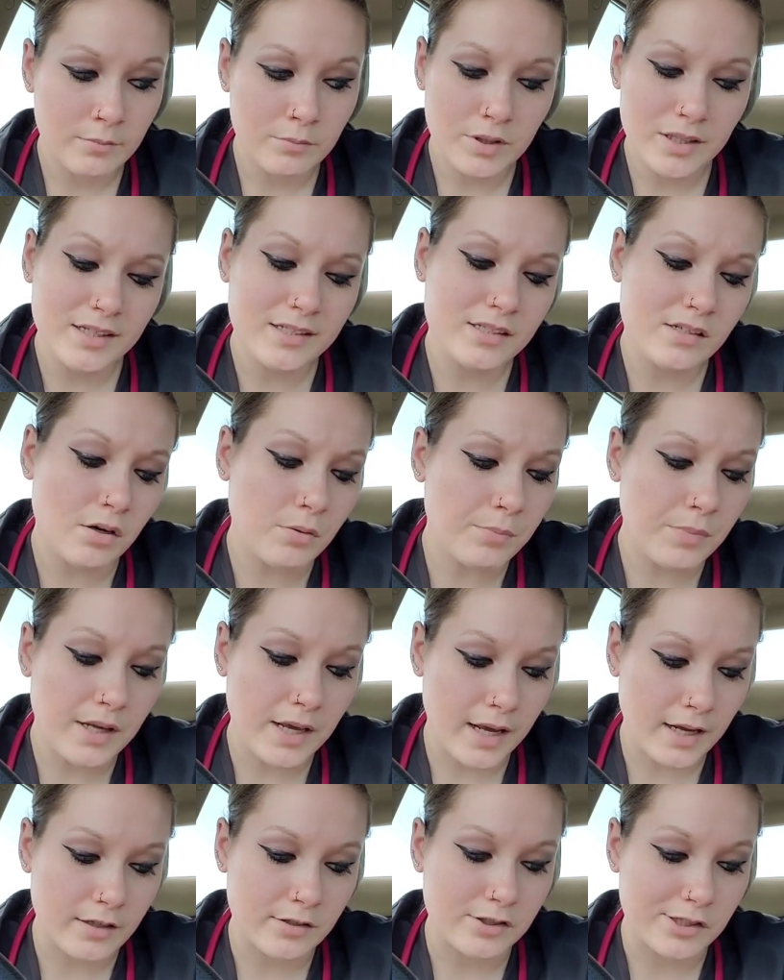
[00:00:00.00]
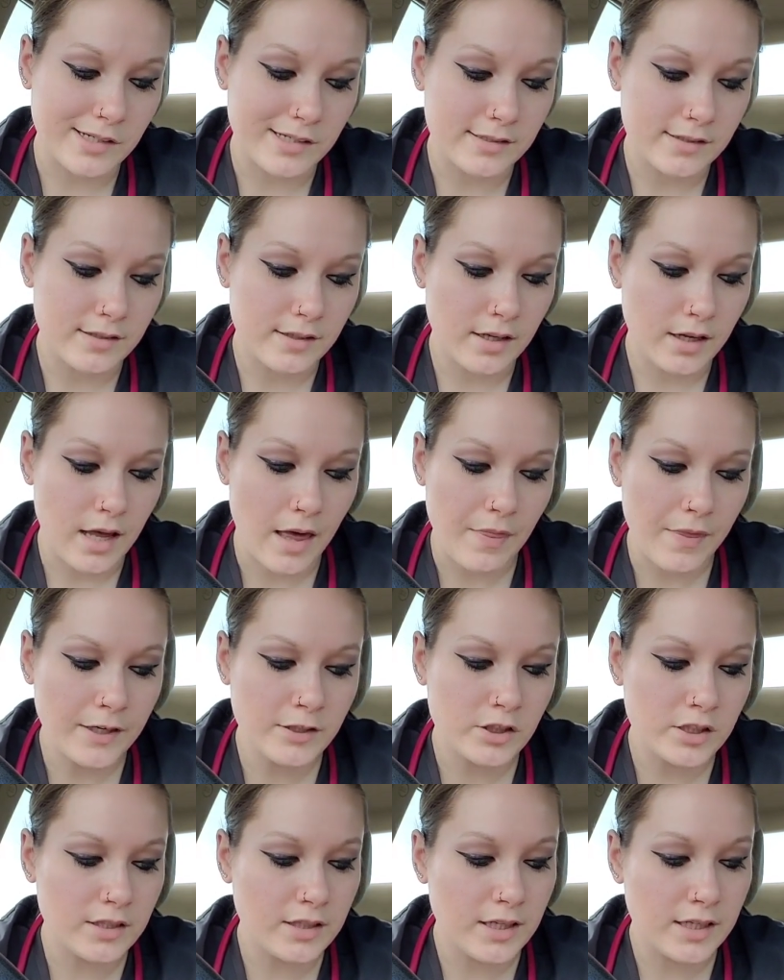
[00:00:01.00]
Please don't be anxious and
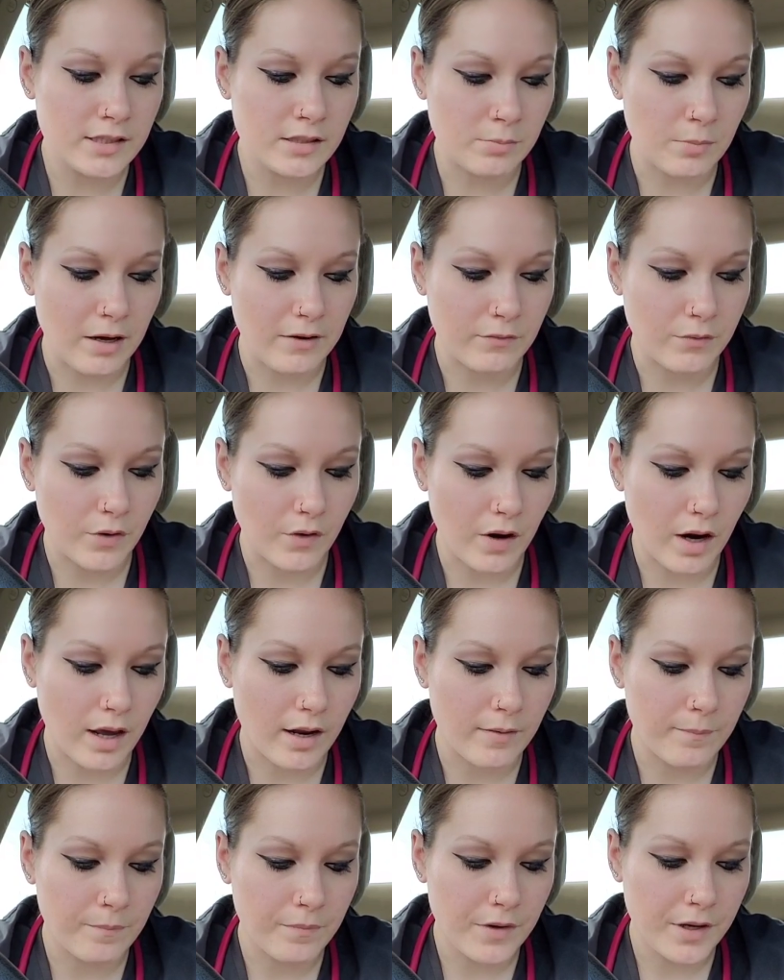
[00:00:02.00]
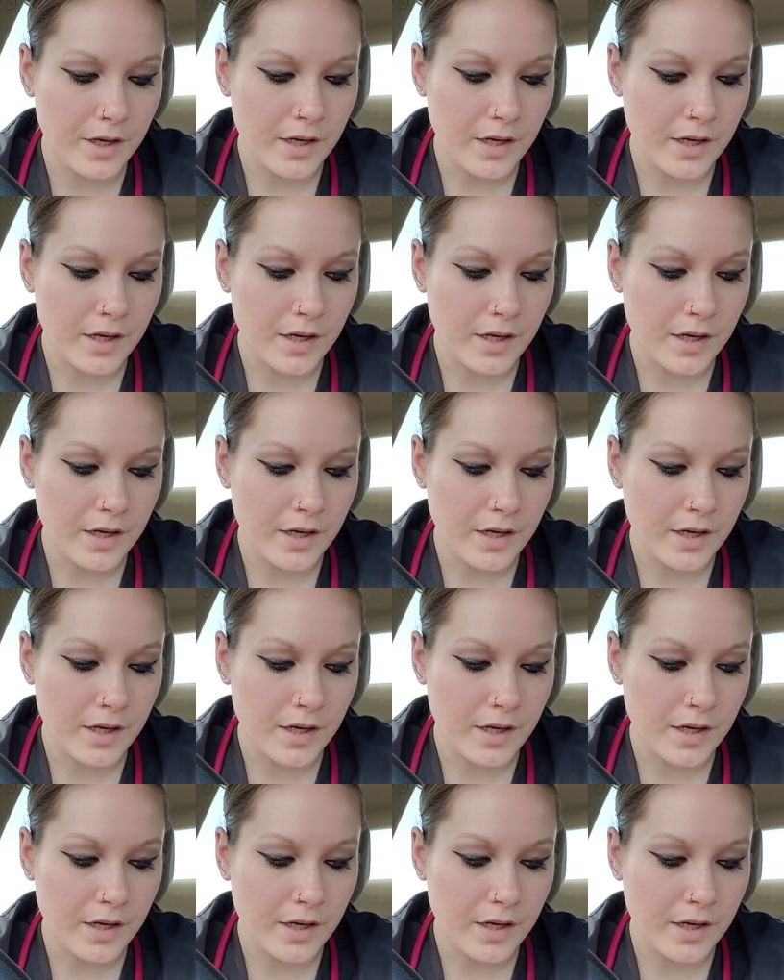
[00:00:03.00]
then she'd kissed my forehead.